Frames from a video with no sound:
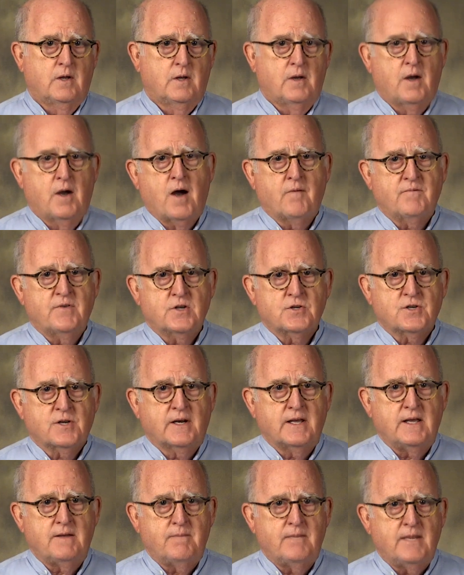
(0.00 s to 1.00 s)

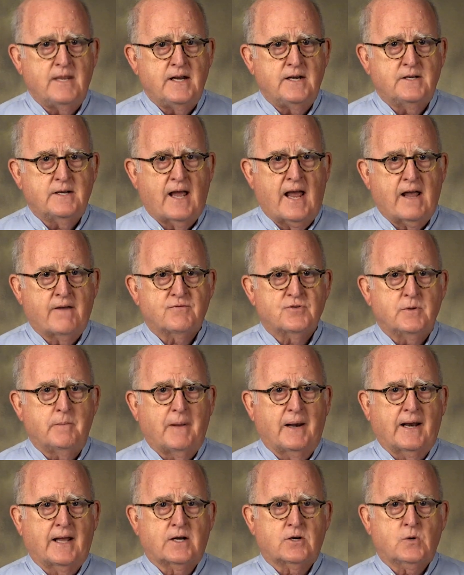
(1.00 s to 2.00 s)
obviously need to have some
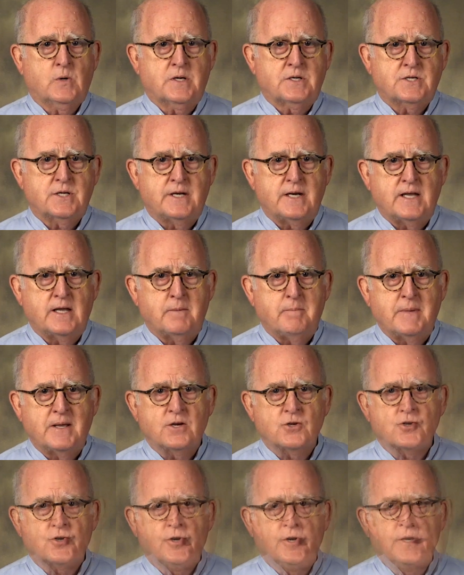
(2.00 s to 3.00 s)
electricity
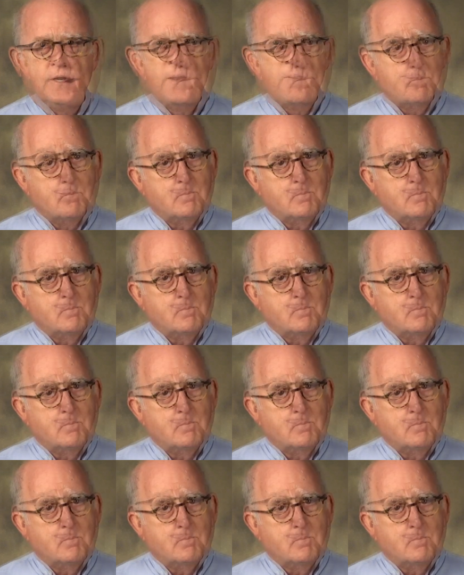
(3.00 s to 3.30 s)
administered.